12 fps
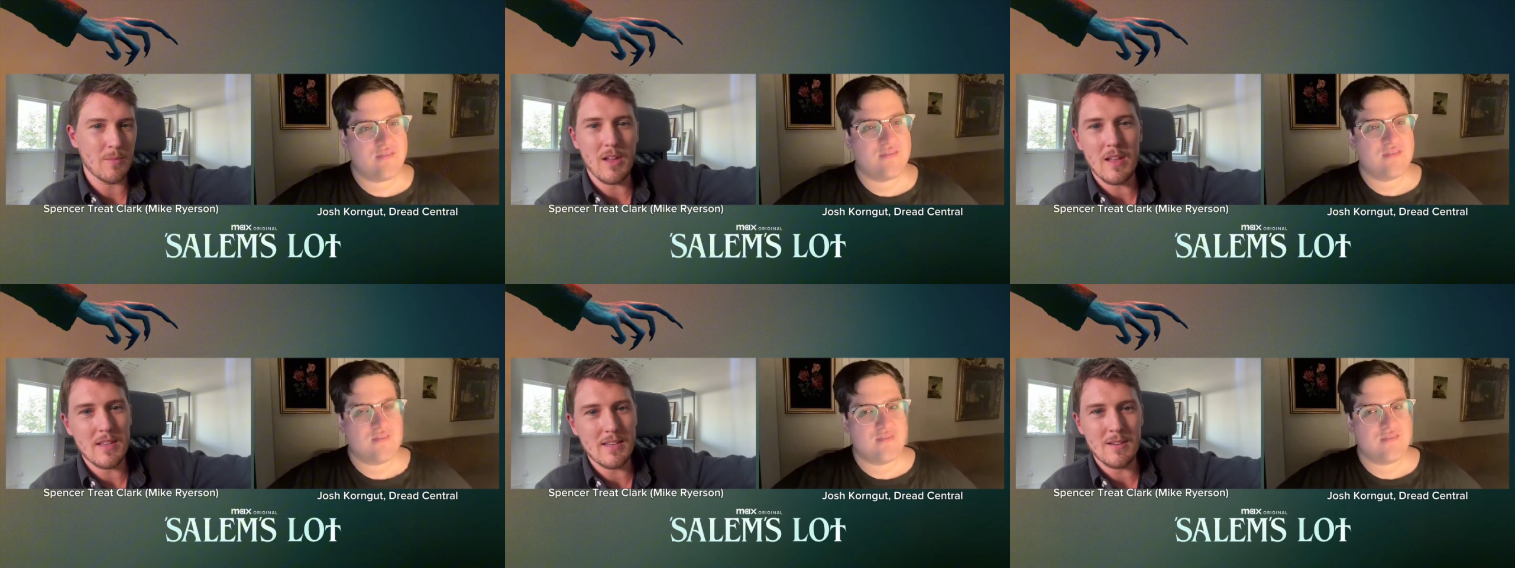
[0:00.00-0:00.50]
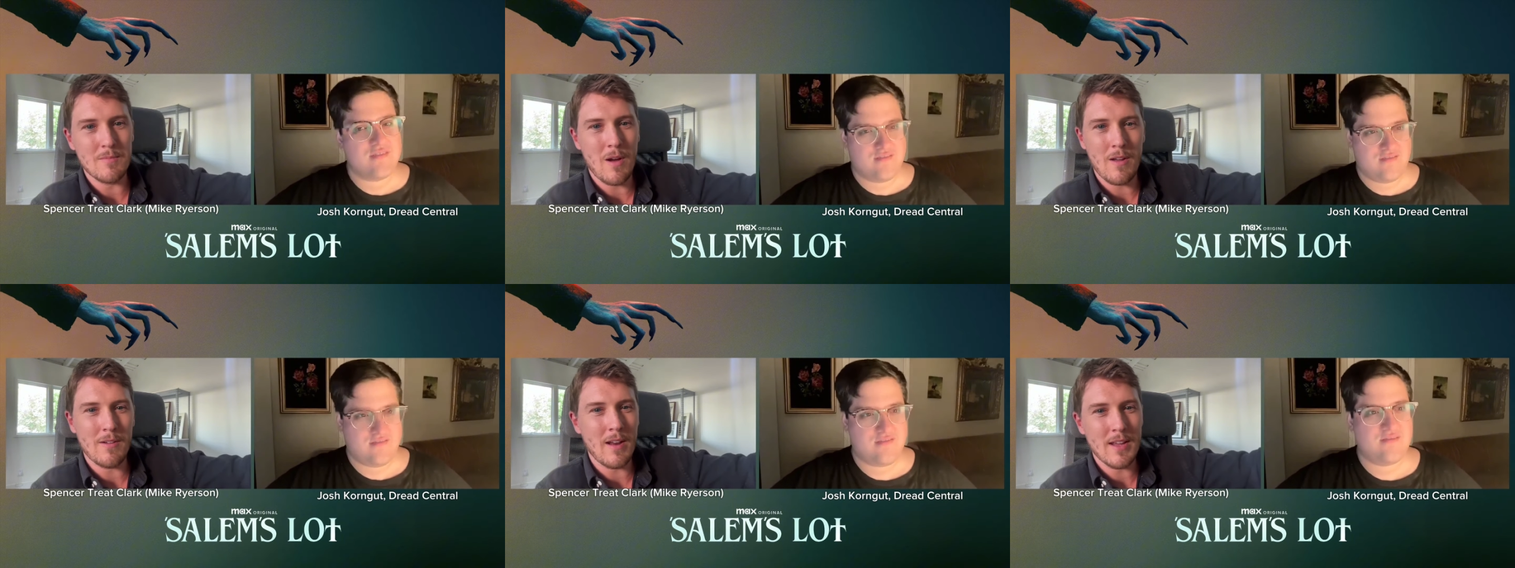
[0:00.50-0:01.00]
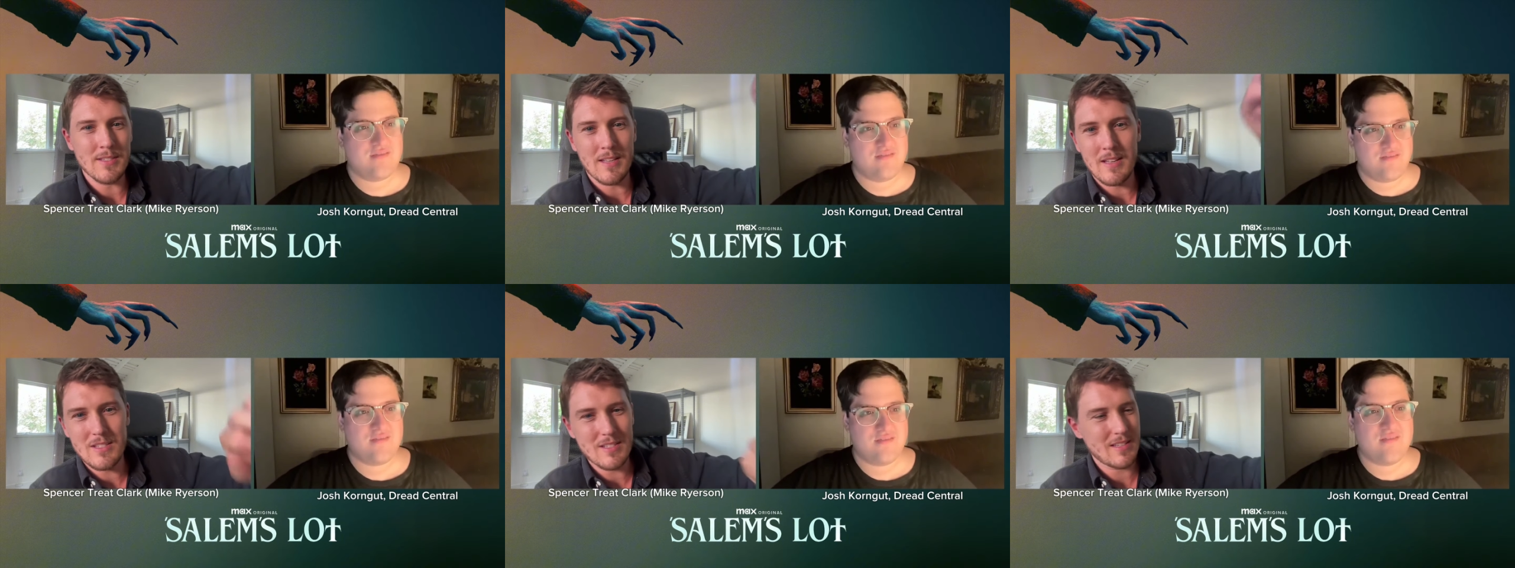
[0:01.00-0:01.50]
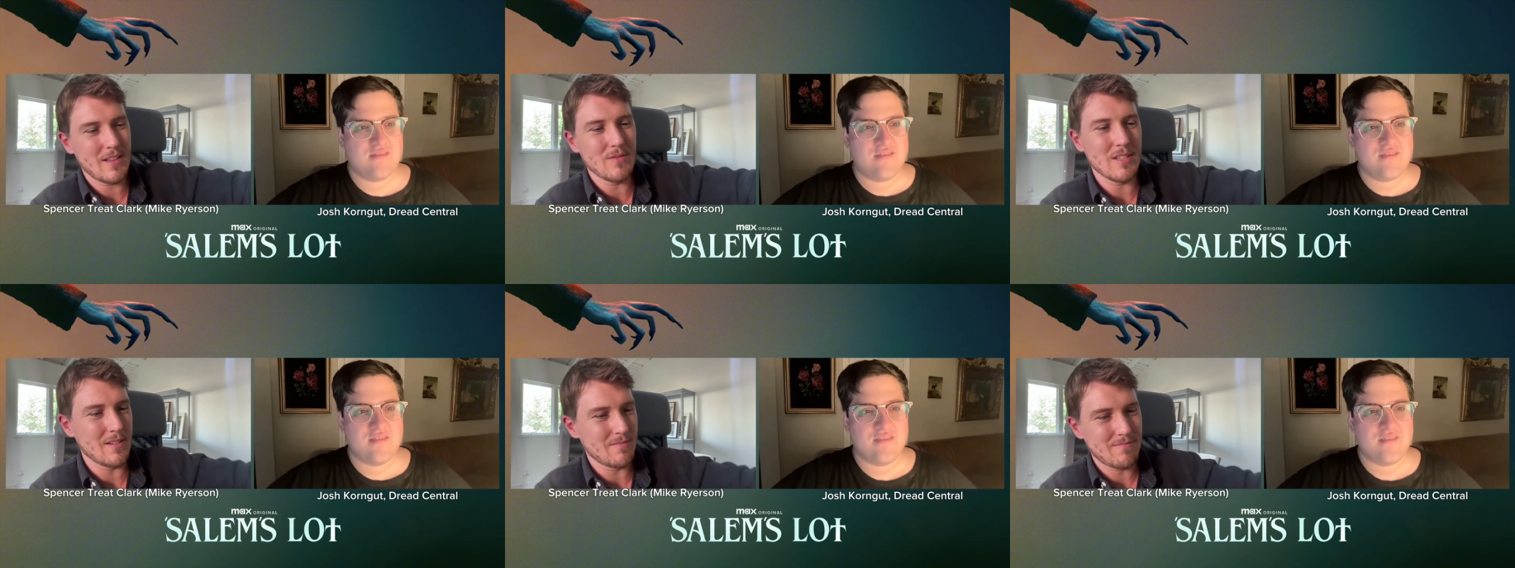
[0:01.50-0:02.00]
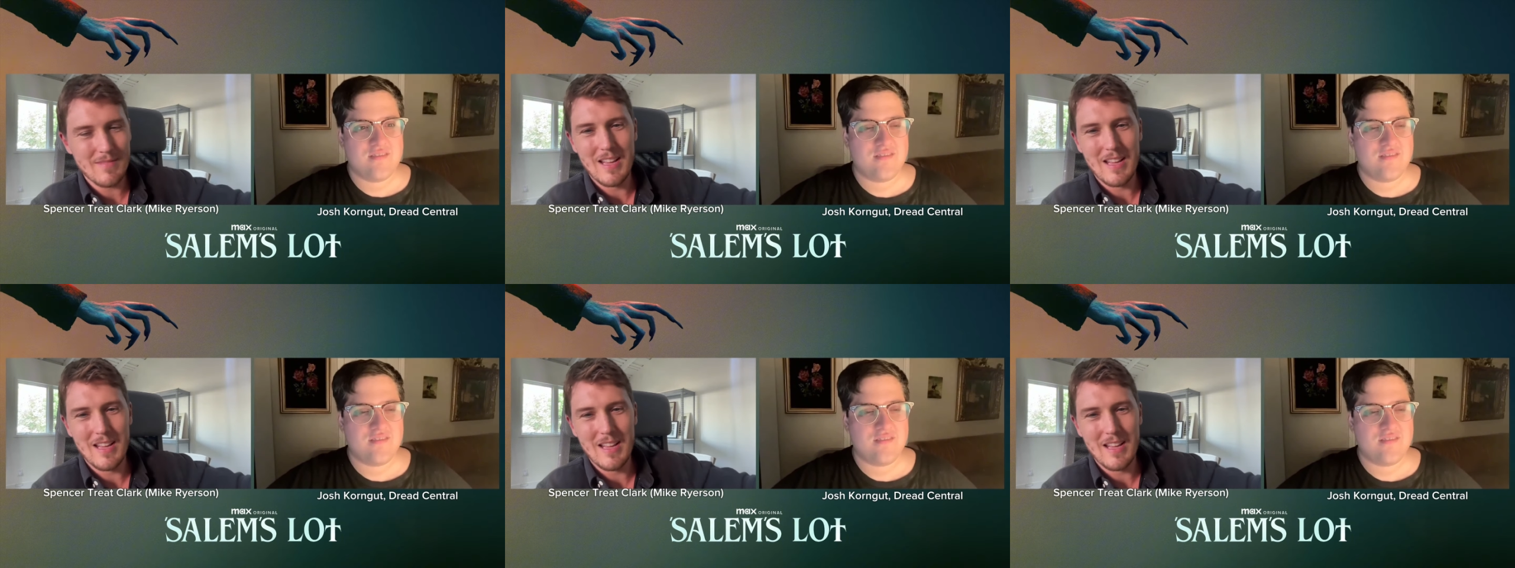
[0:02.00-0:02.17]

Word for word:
Speaker 1: I'm glad they didn't modernize it. It just gives it a